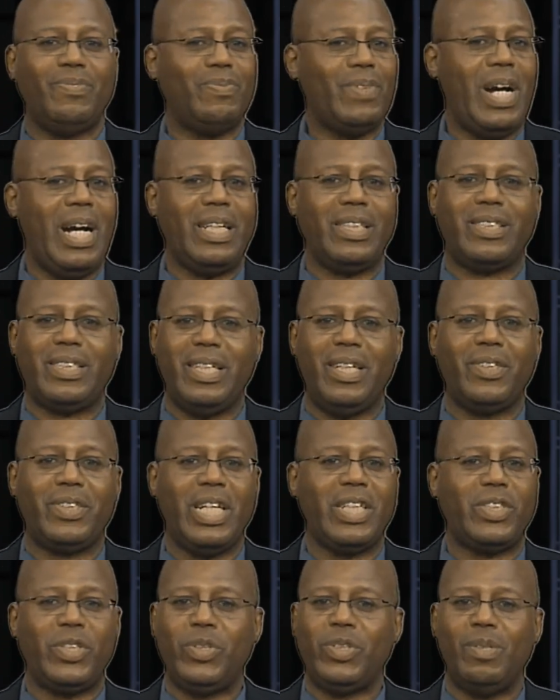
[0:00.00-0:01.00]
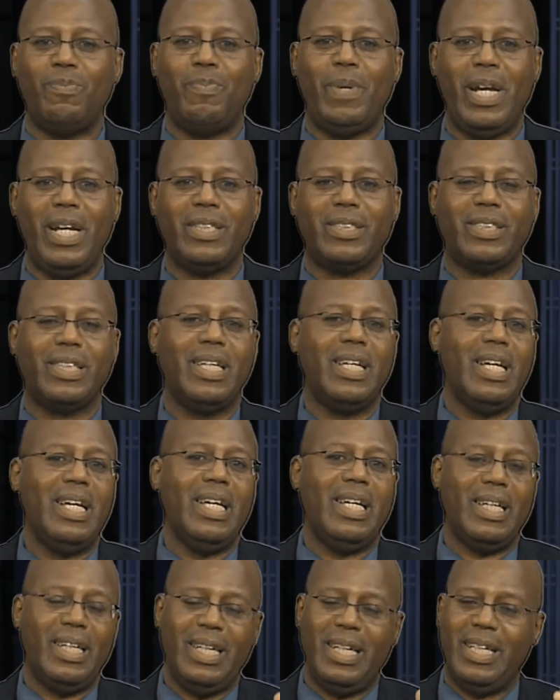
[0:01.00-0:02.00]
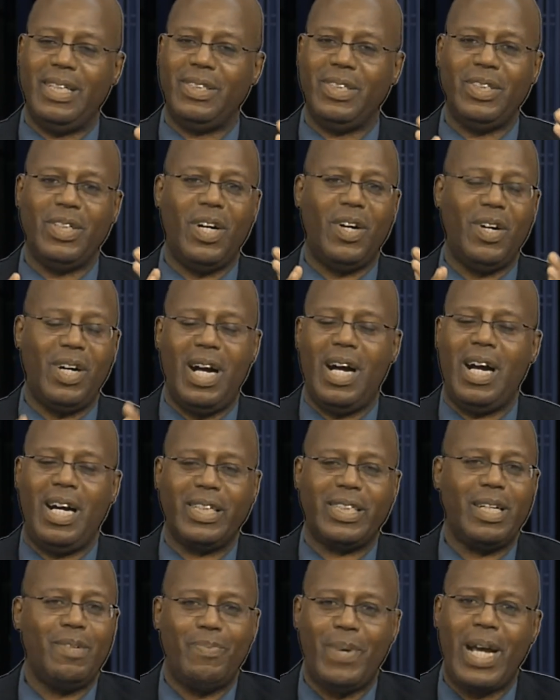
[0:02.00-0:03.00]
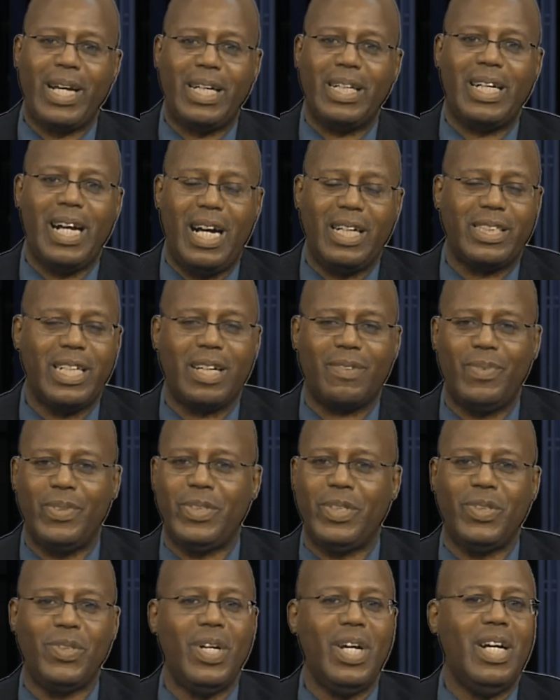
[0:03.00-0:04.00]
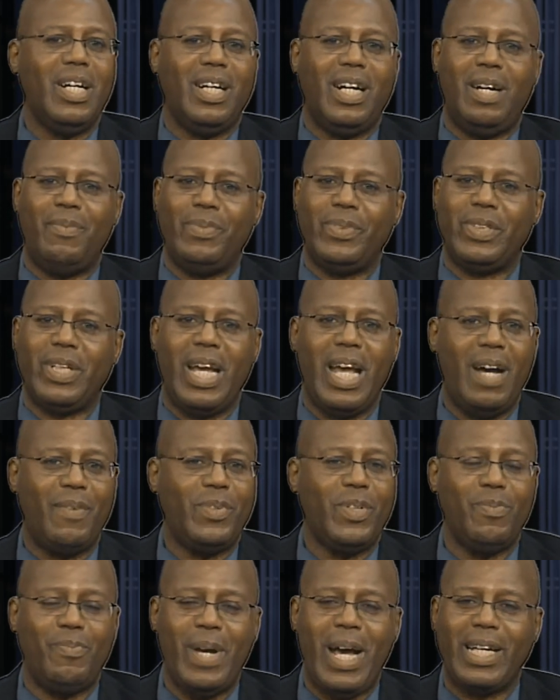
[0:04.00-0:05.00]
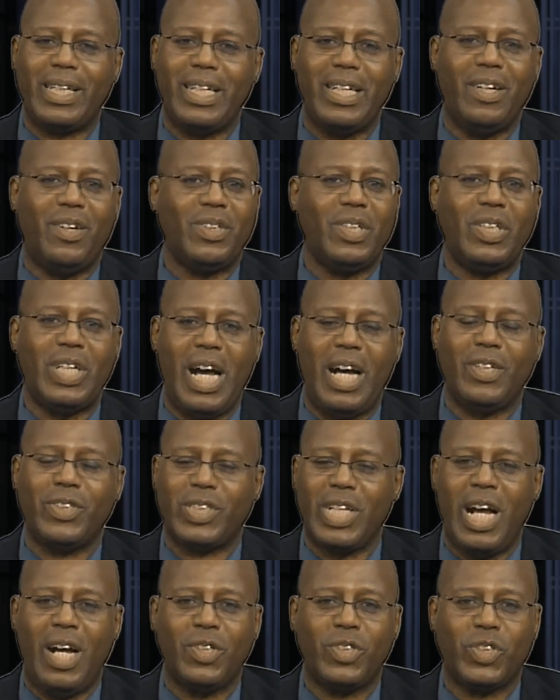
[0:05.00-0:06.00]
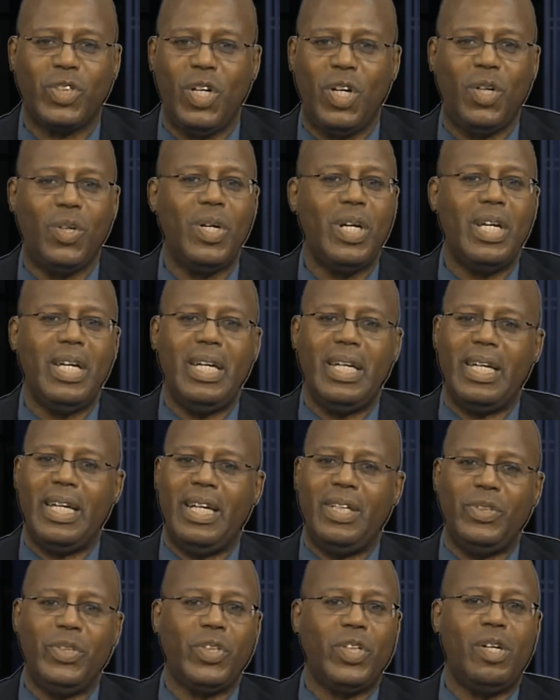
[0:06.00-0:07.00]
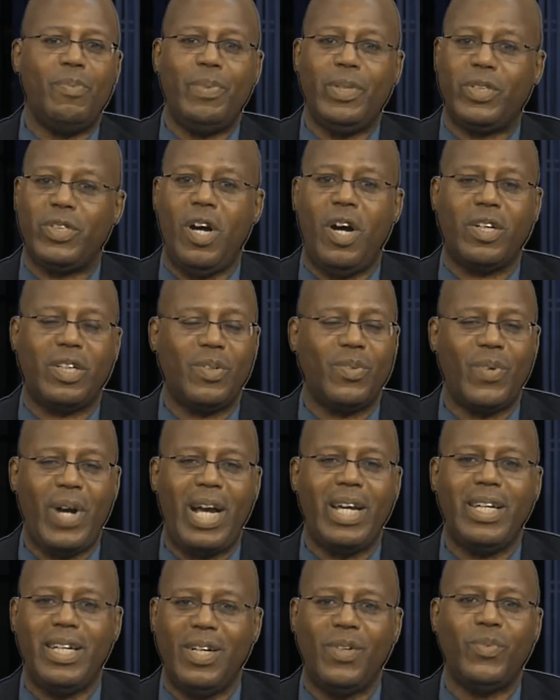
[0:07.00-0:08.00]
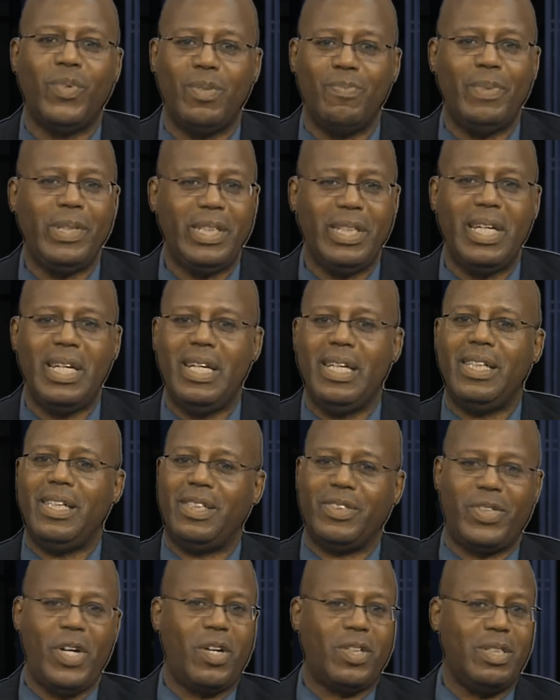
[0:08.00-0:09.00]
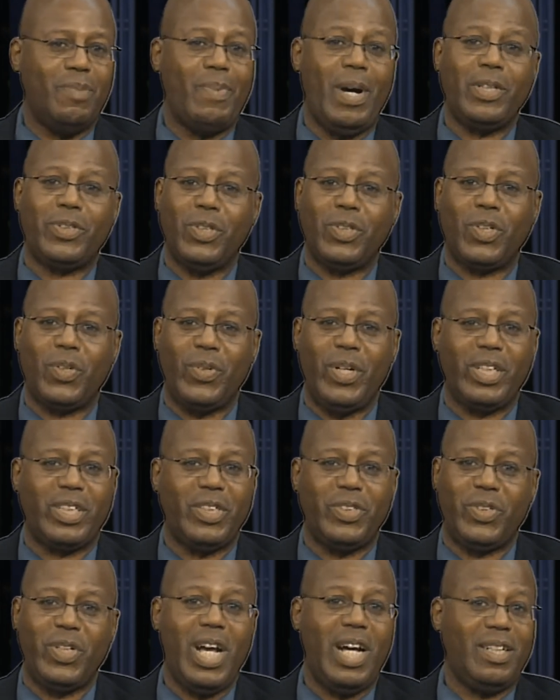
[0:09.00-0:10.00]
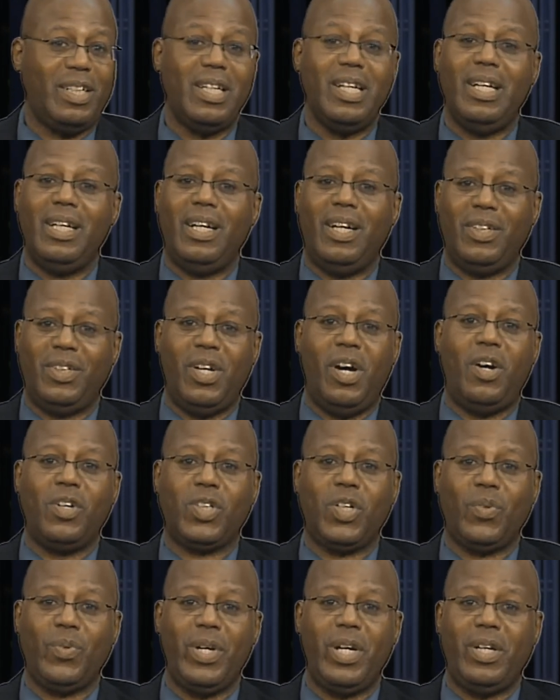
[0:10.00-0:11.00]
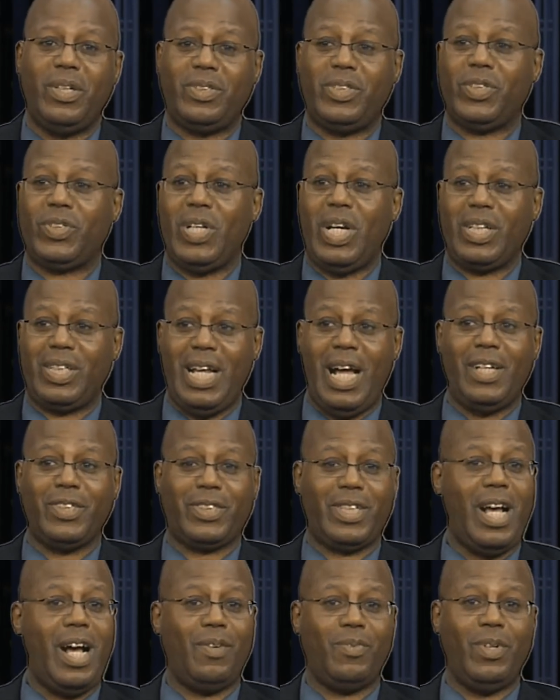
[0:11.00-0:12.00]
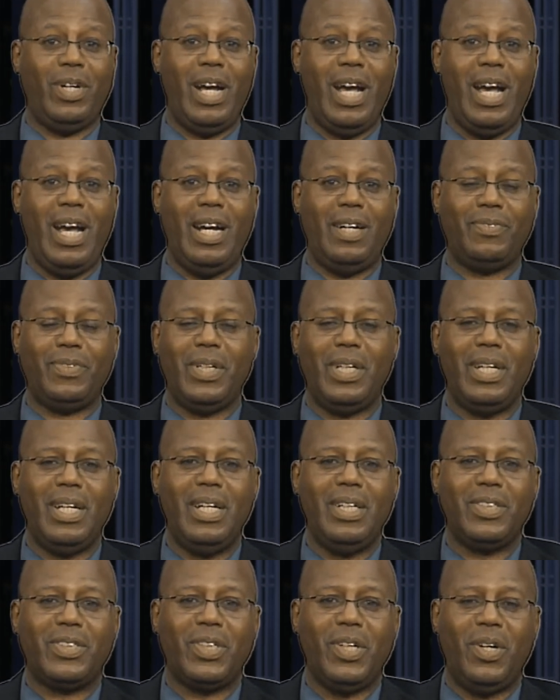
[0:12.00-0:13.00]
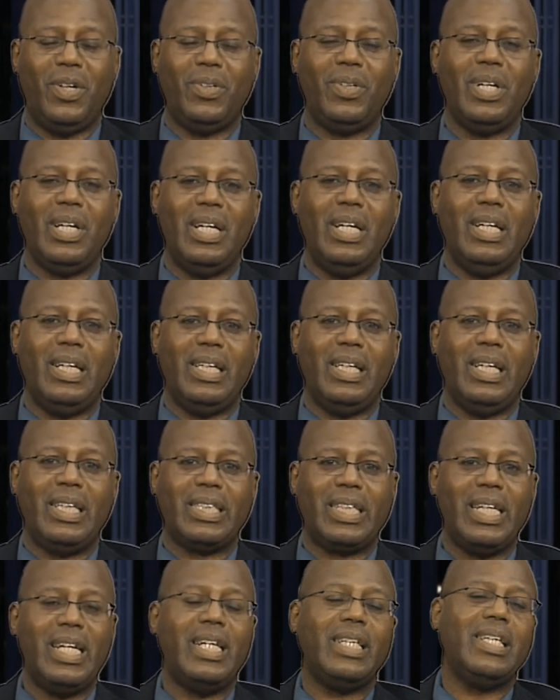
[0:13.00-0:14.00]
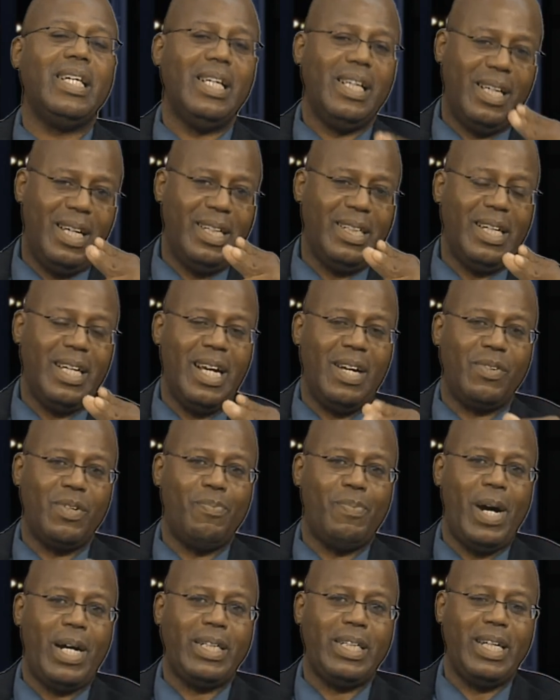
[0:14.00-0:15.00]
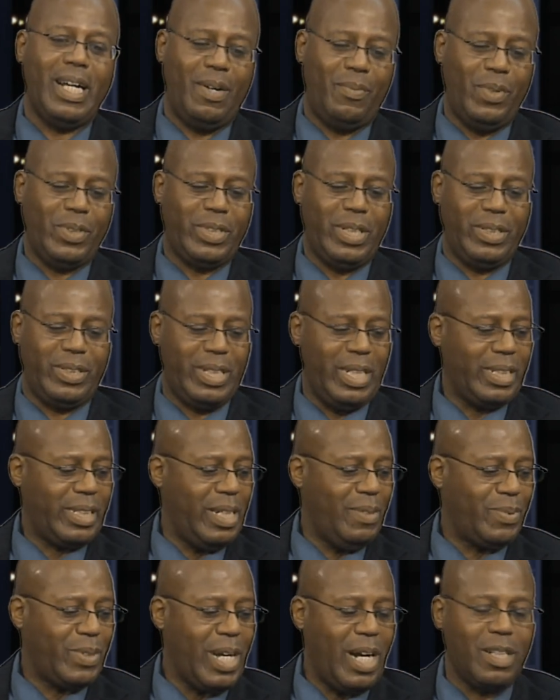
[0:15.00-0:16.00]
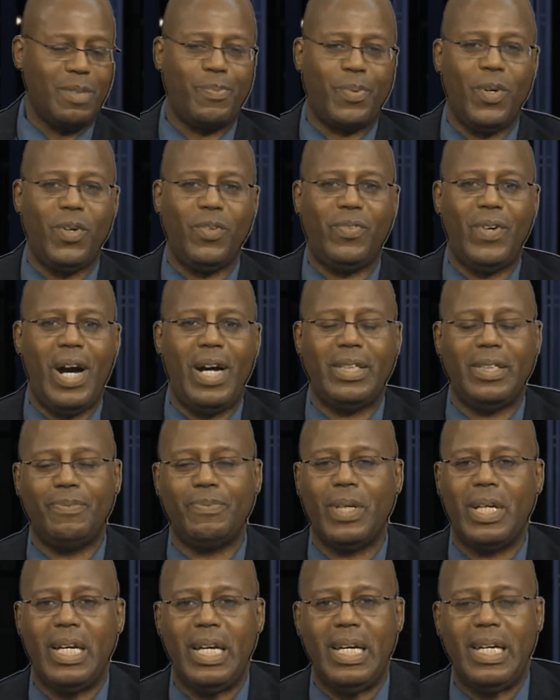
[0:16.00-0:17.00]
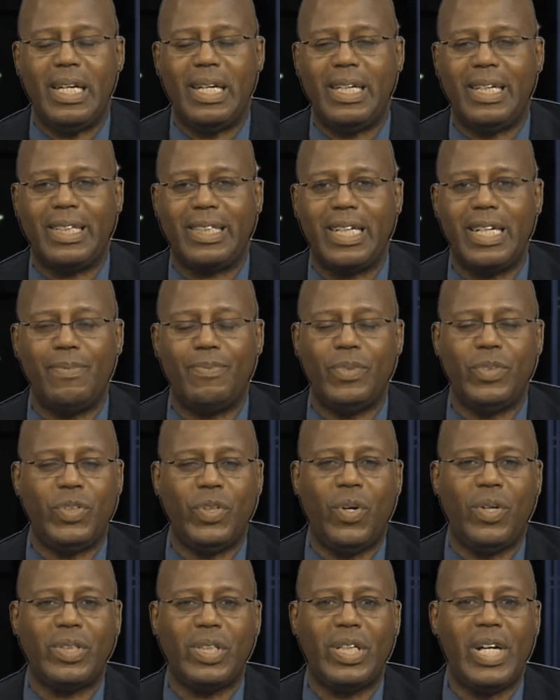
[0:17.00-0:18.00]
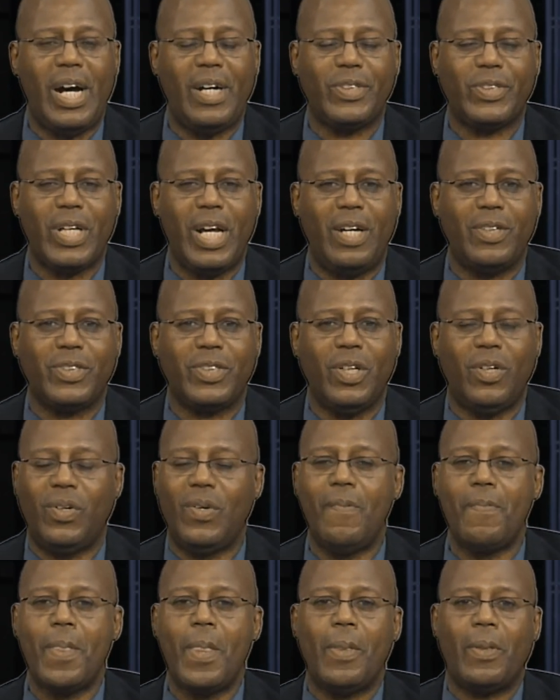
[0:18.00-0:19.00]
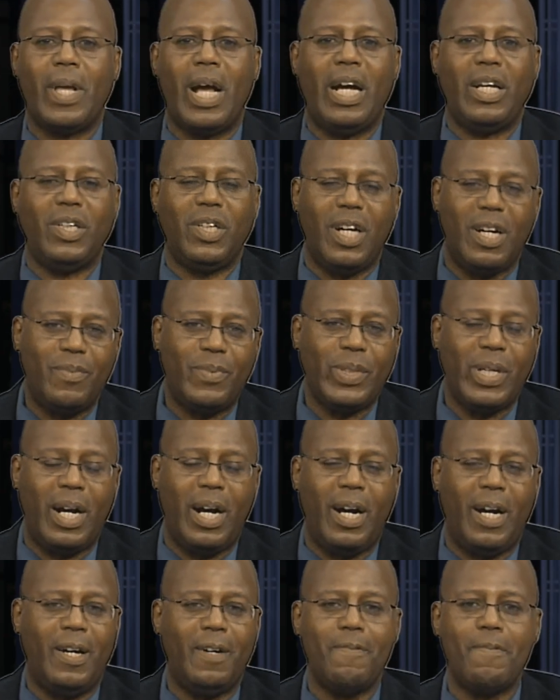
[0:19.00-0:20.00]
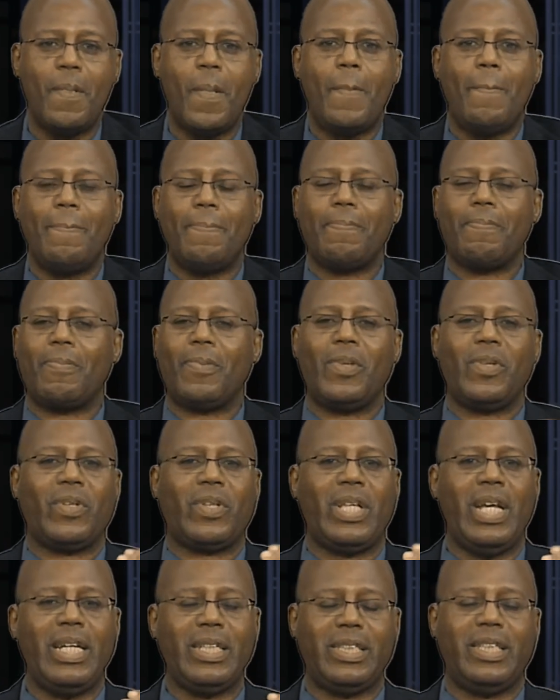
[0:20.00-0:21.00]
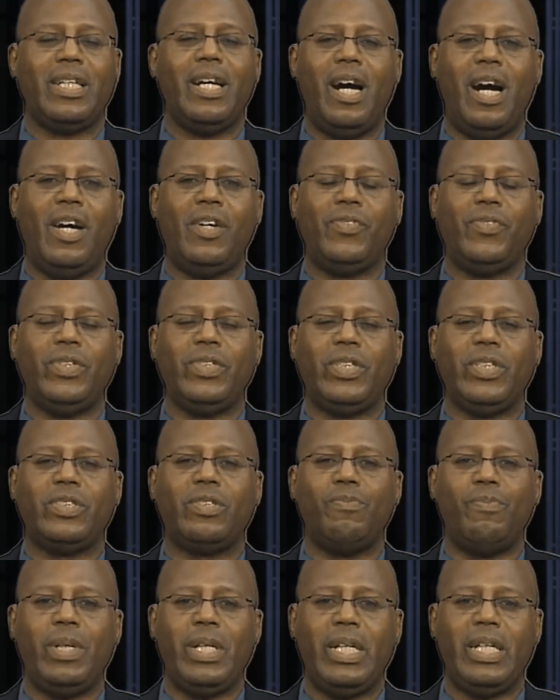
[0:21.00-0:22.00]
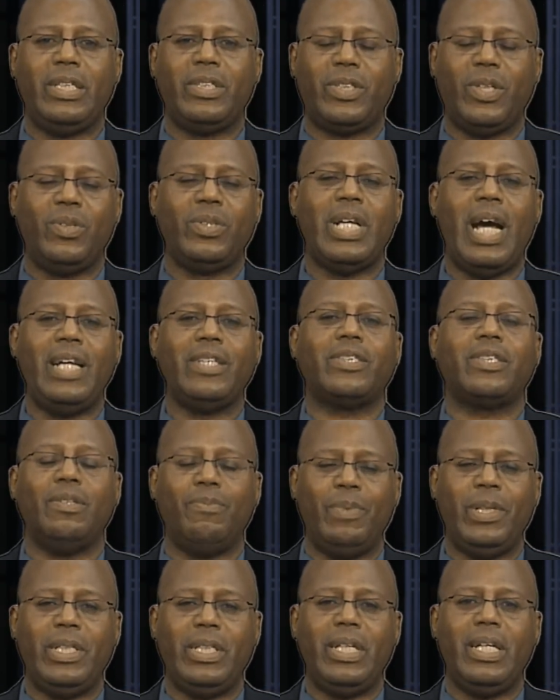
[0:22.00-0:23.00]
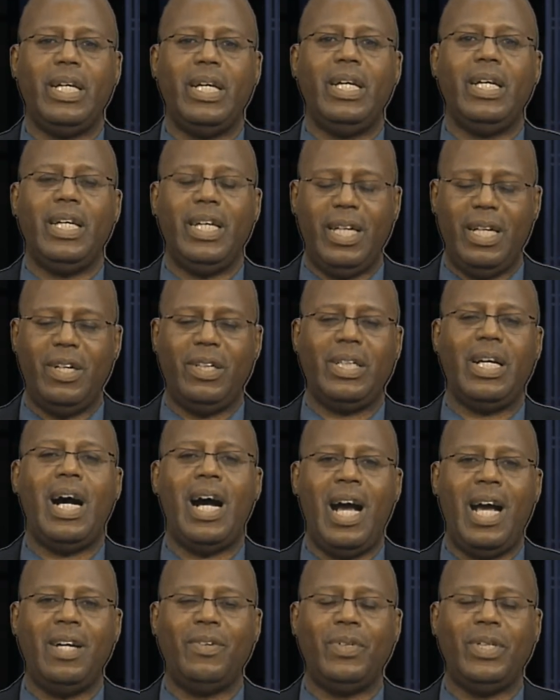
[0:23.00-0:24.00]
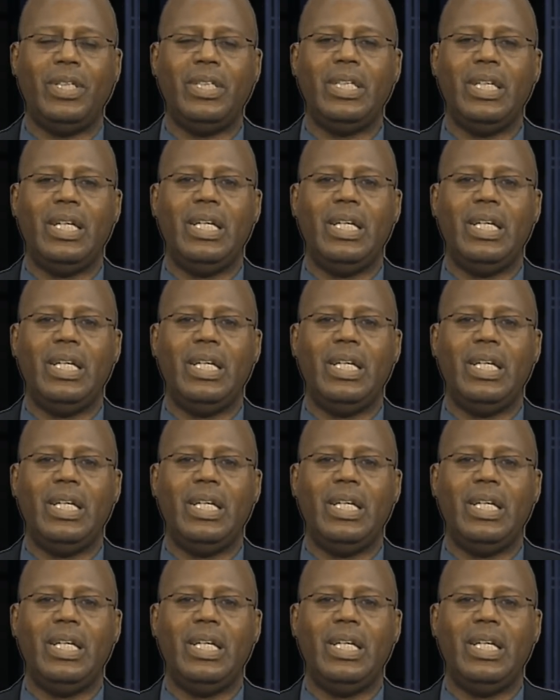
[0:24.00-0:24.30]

I still think you're the best. And, you know, I'll get back in contact with you. I'm going to have you back here on the Lifestyle Show, and you're going to be talking right here with me, talking about your career, because you have a long career, just like Lifestyle will have. So, again, hey, everybody, I want to say keep styling and profiling, and keep enjoying the Lifestyle Show. I love y'all. Thank y'all for just being so nice to me here in Iowa.